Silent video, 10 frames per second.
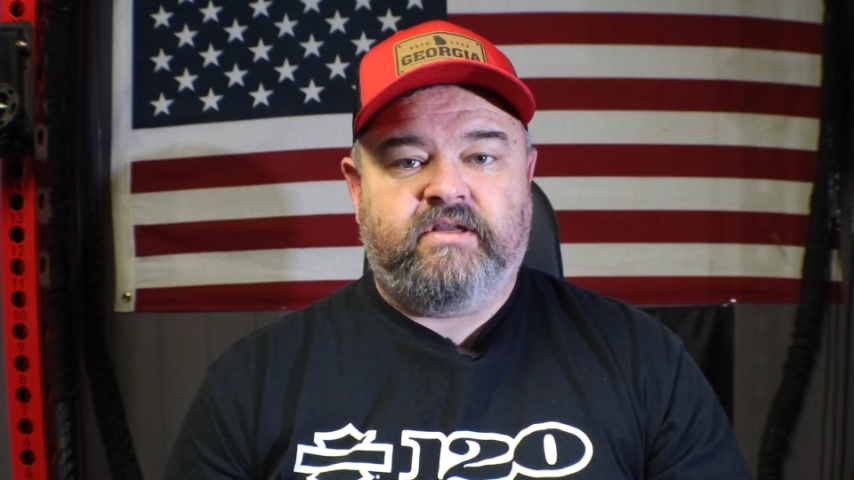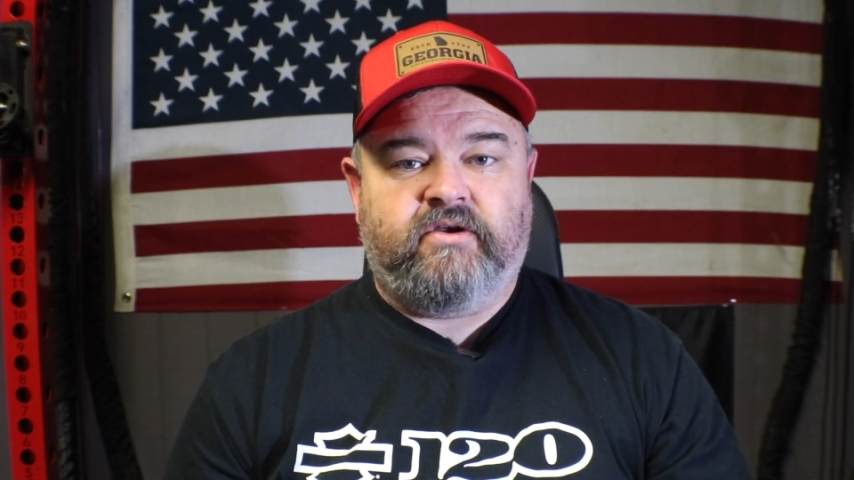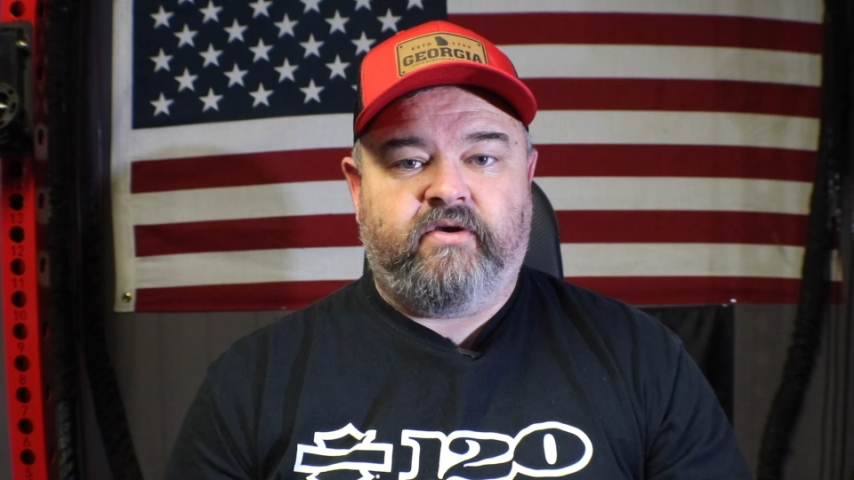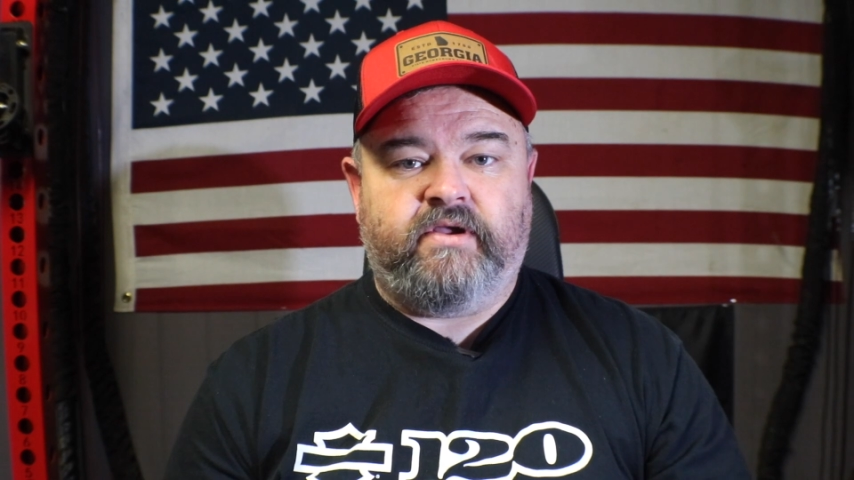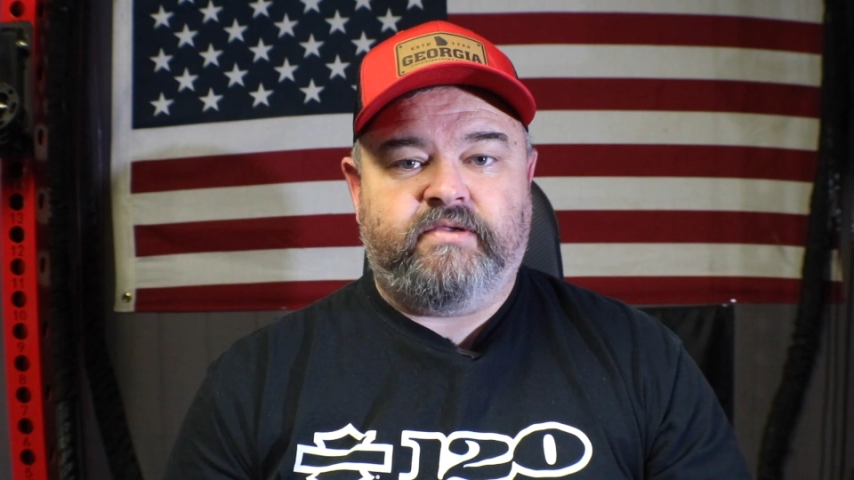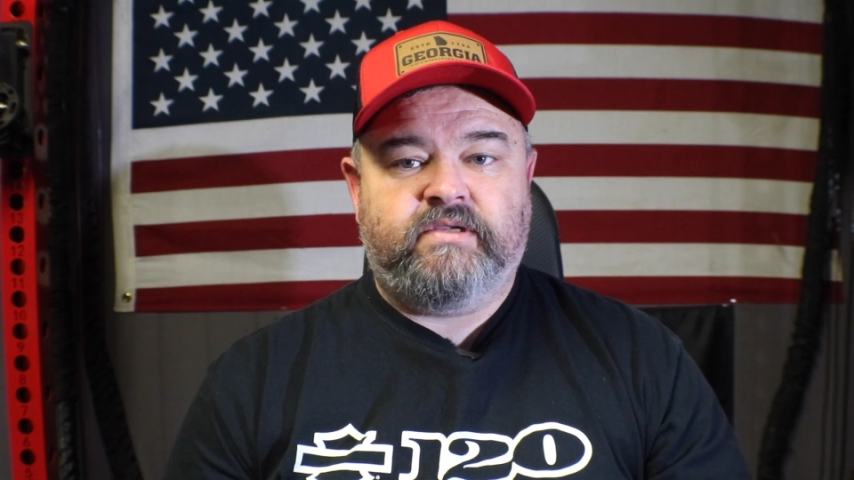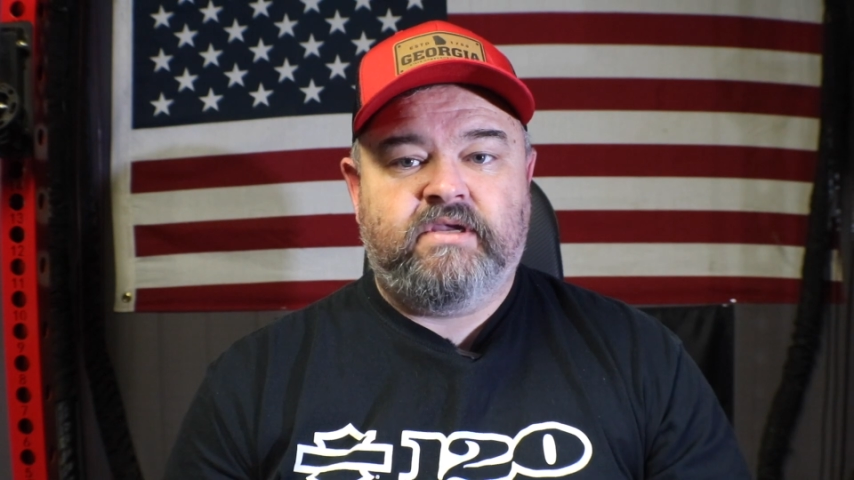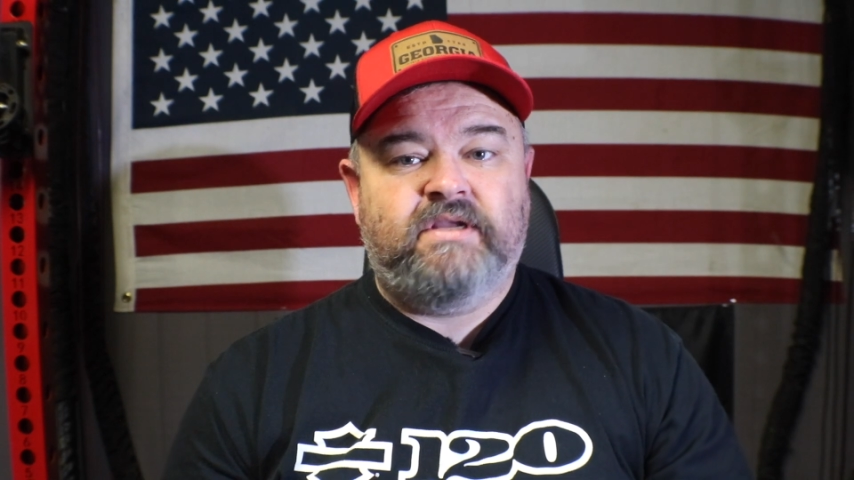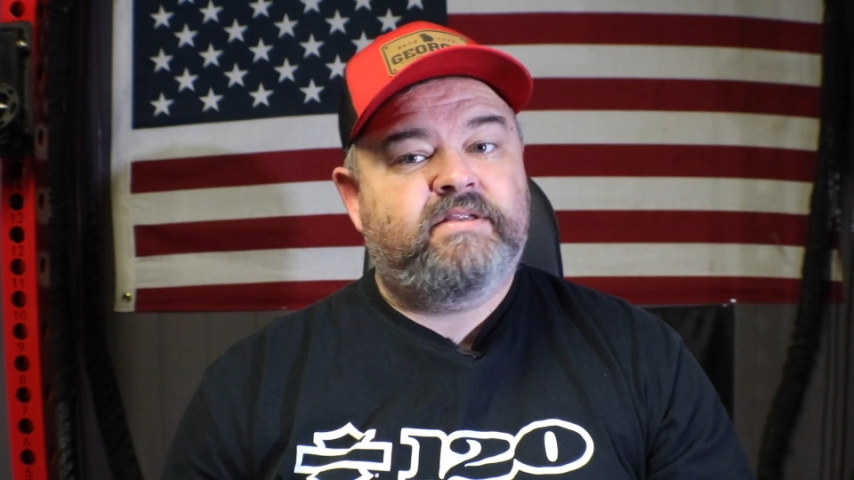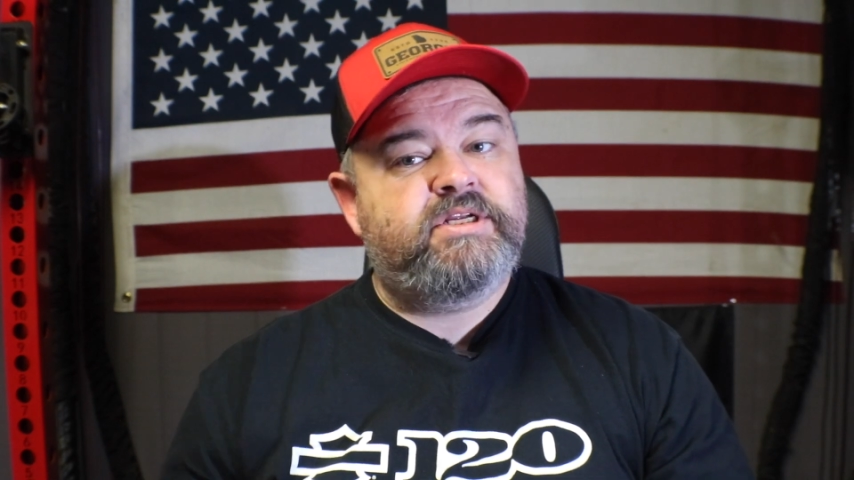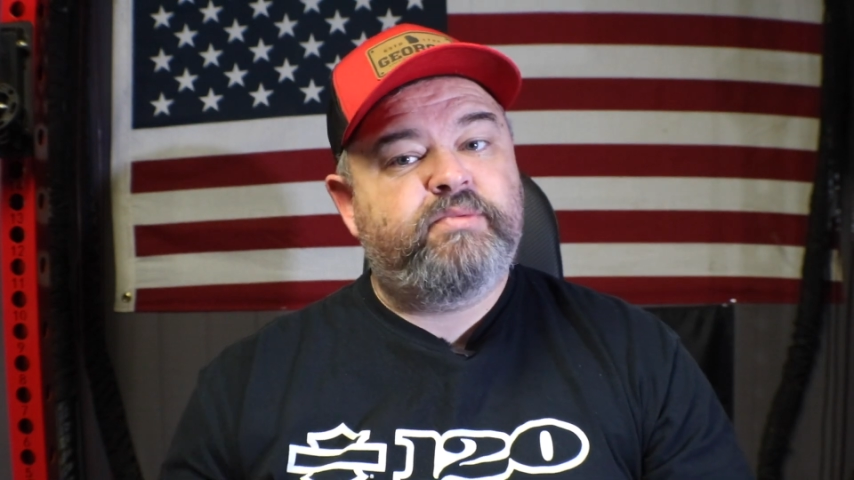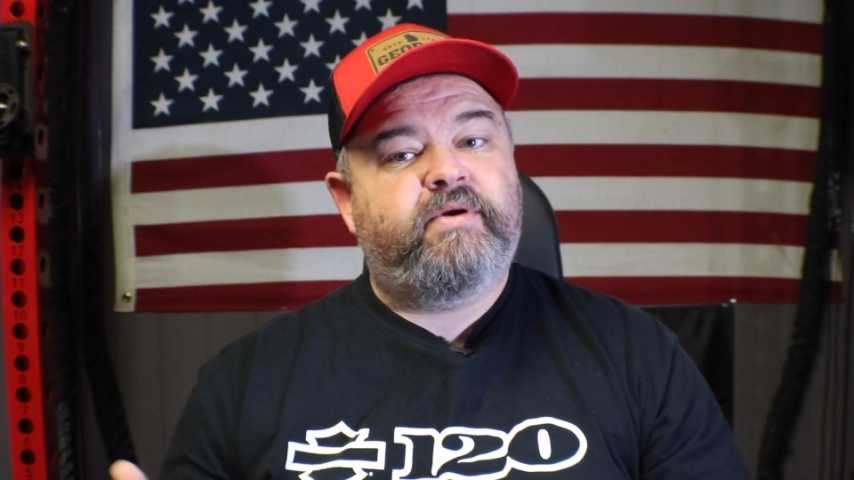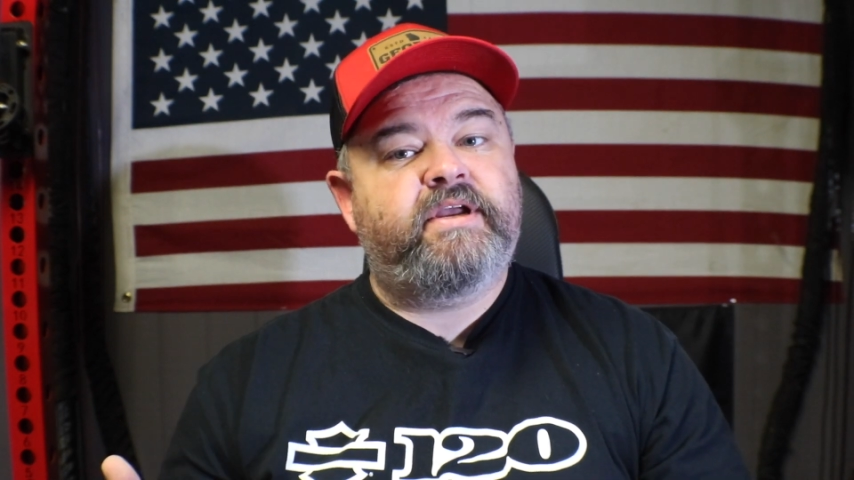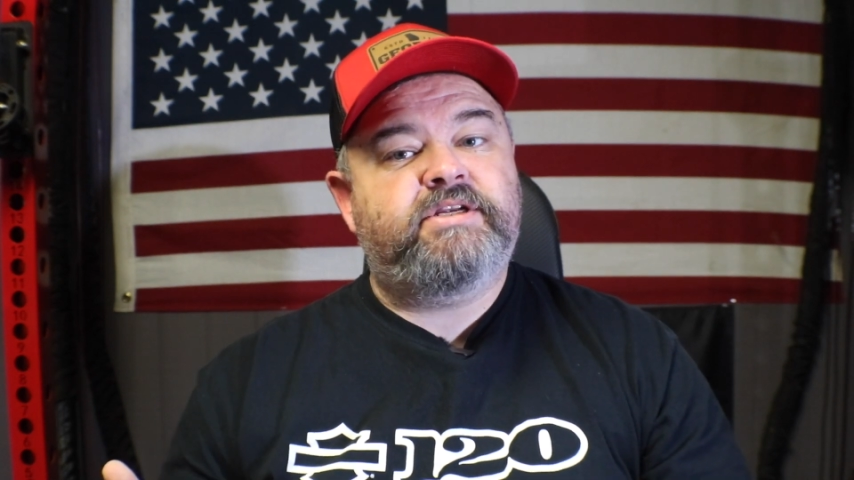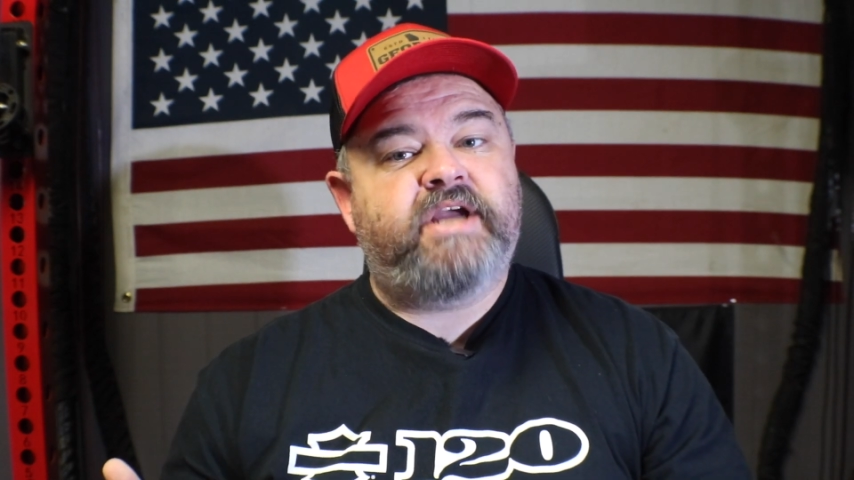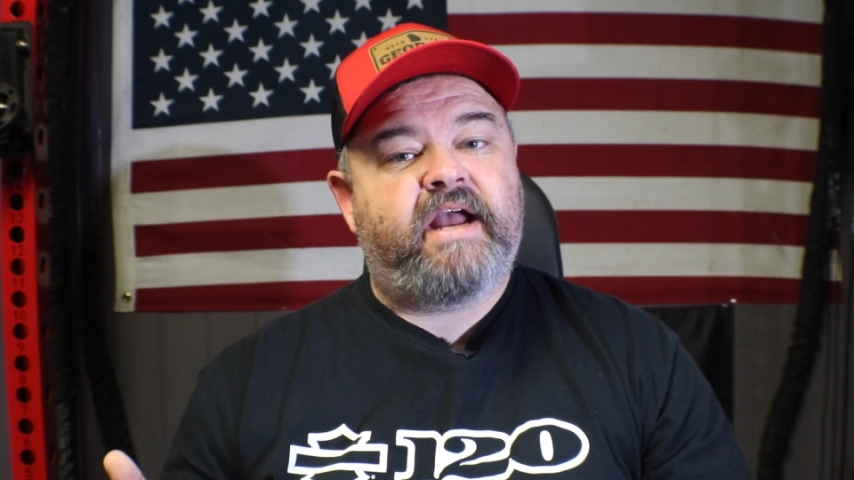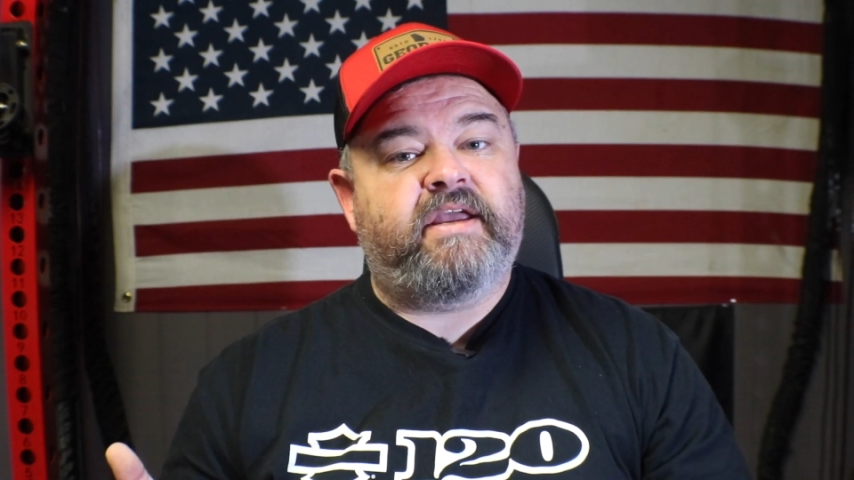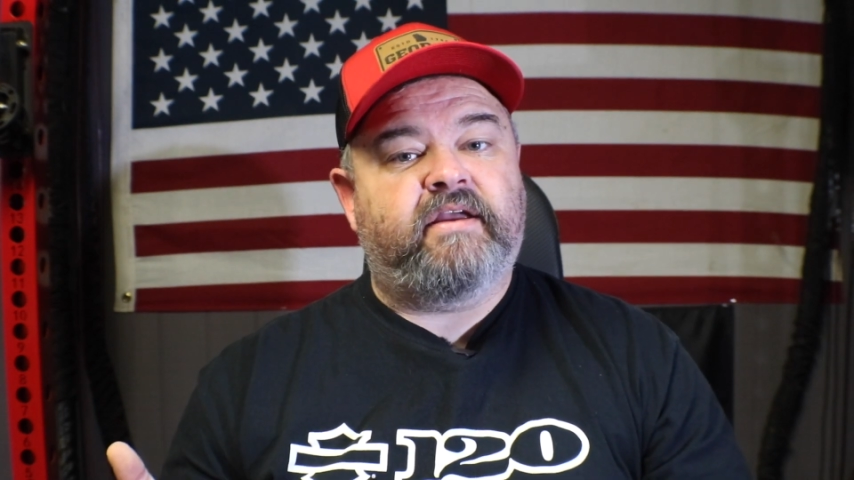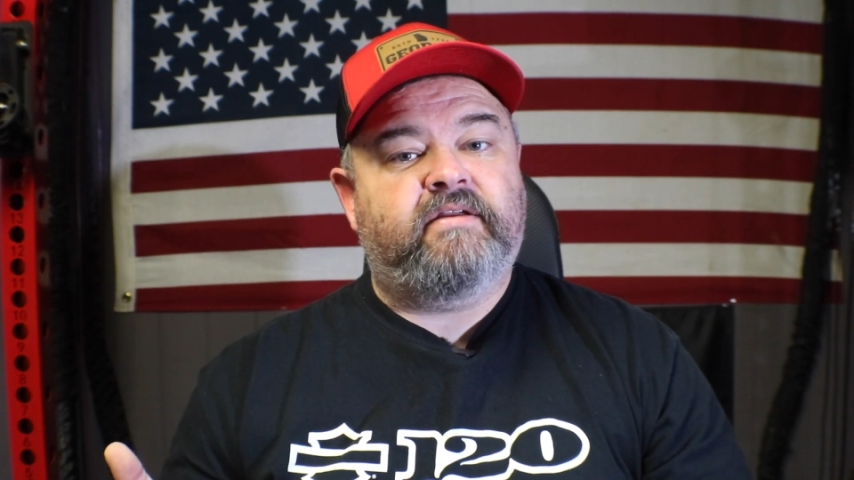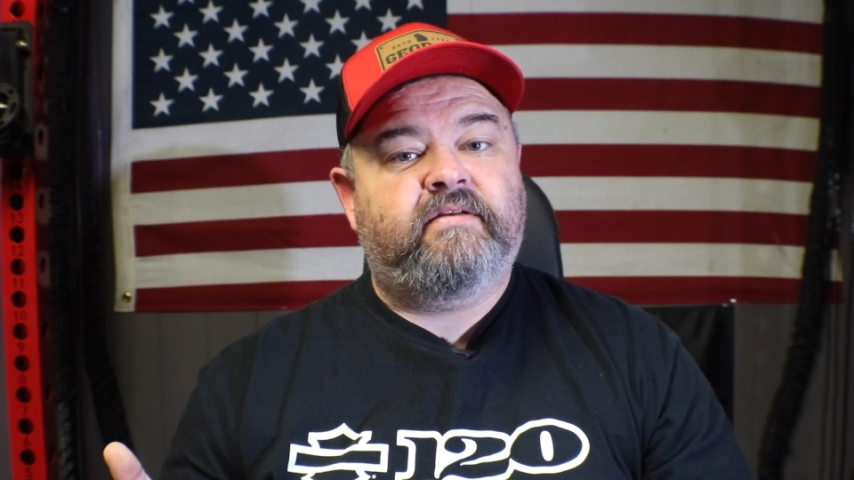degrees. Did you bring a
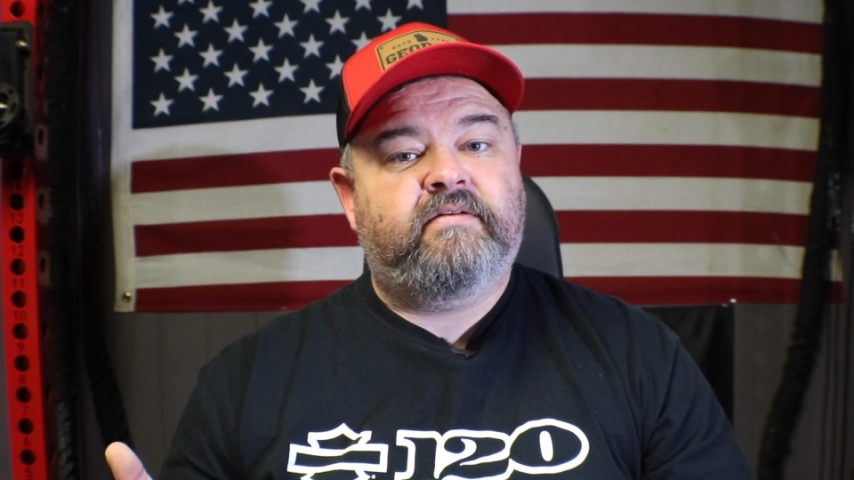jacket?